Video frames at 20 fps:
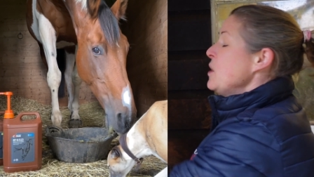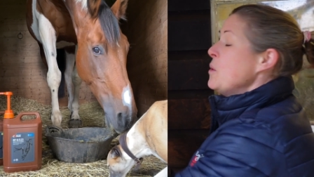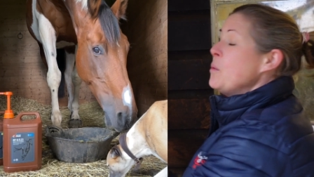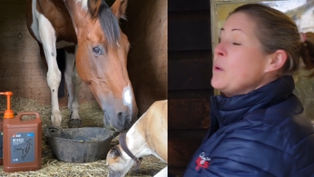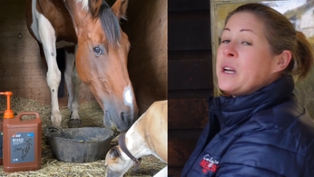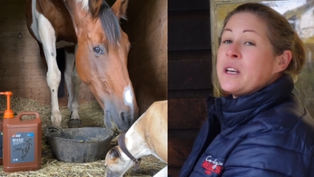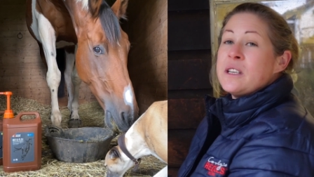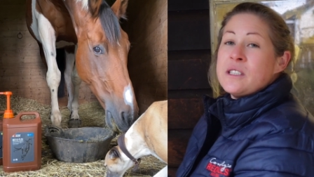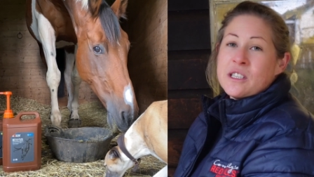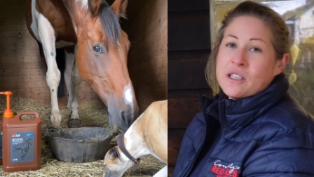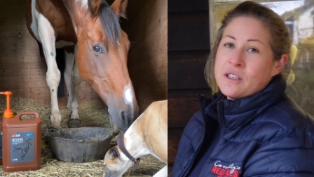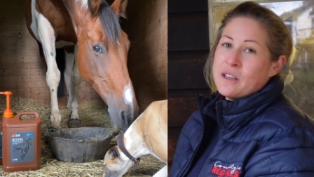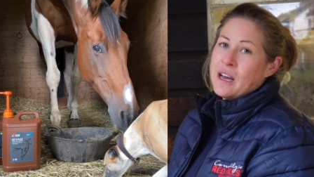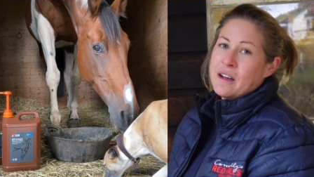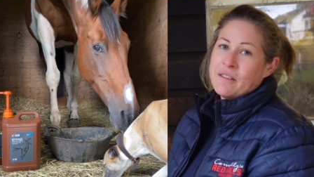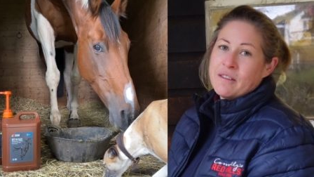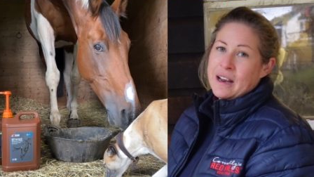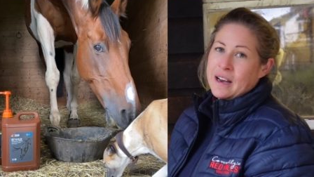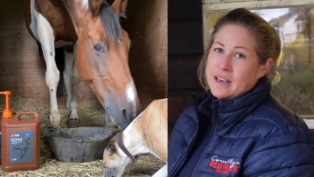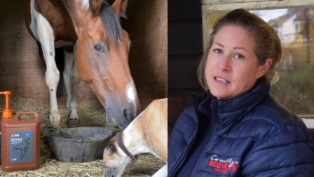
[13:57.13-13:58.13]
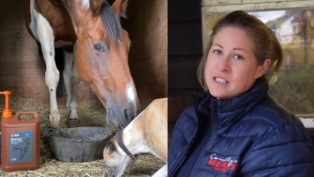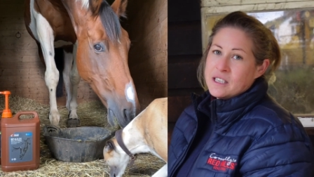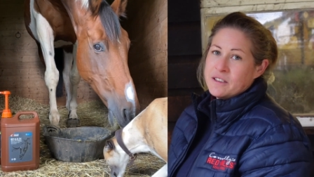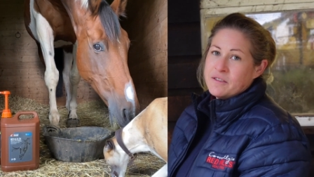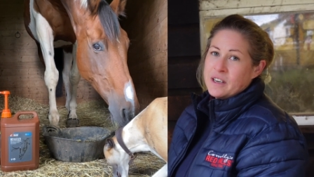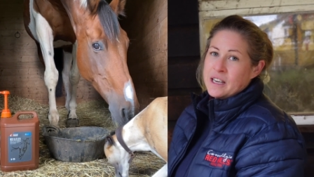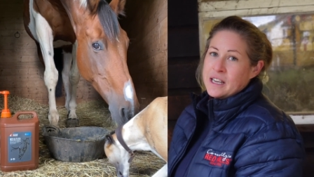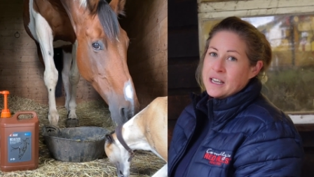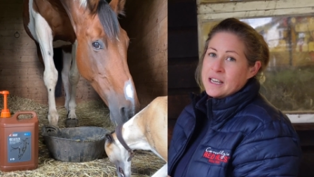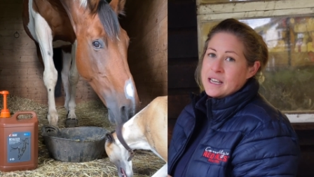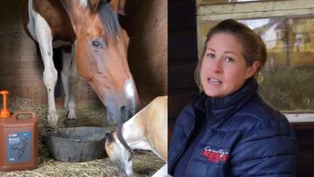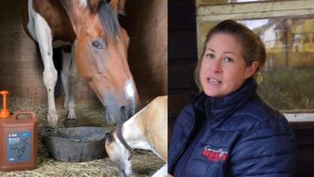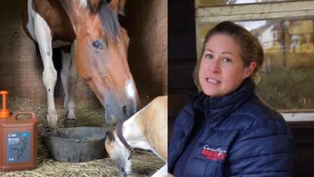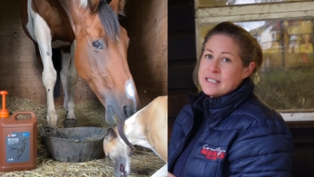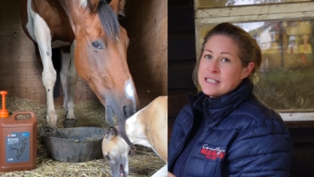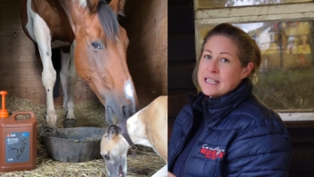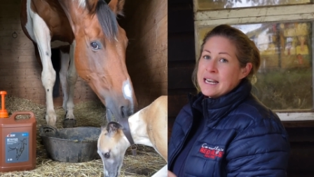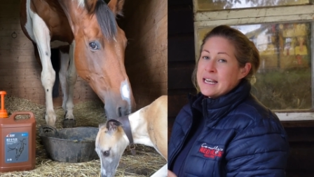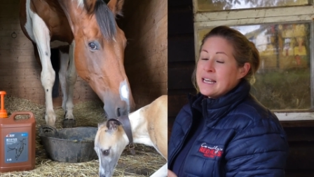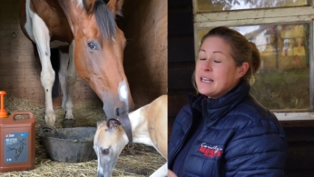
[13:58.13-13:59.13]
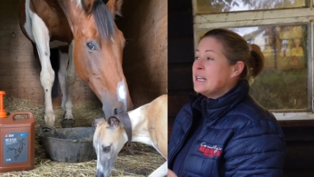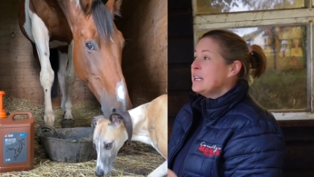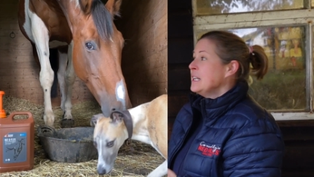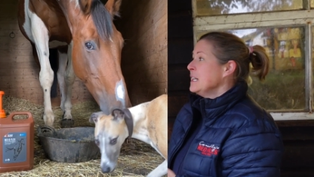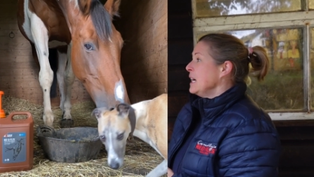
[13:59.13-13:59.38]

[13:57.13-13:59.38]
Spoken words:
we can do that relatively easily.